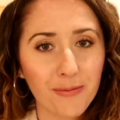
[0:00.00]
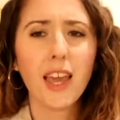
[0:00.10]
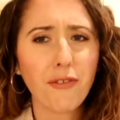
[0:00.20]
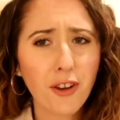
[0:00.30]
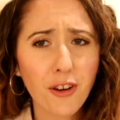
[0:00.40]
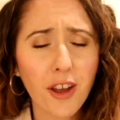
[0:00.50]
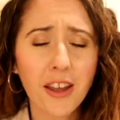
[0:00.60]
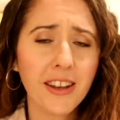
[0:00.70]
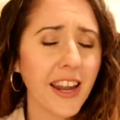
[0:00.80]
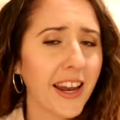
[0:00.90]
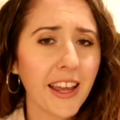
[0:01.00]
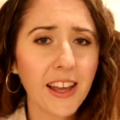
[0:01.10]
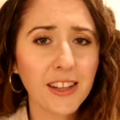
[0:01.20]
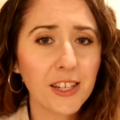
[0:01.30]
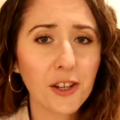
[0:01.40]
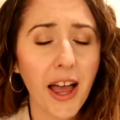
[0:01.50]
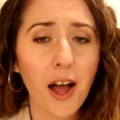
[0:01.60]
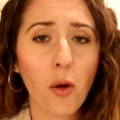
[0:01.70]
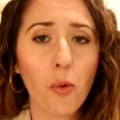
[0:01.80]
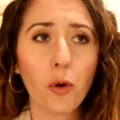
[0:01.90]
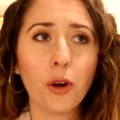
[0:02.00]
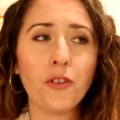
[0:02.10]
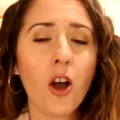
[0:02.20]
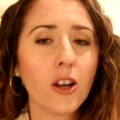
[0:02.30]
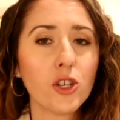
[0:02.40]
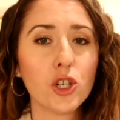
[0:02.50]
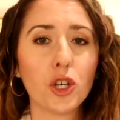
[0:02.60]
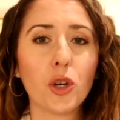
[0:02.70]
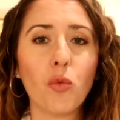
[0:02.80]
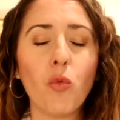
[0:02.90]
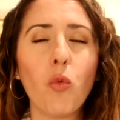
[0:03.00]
If you're needing a little help or not sure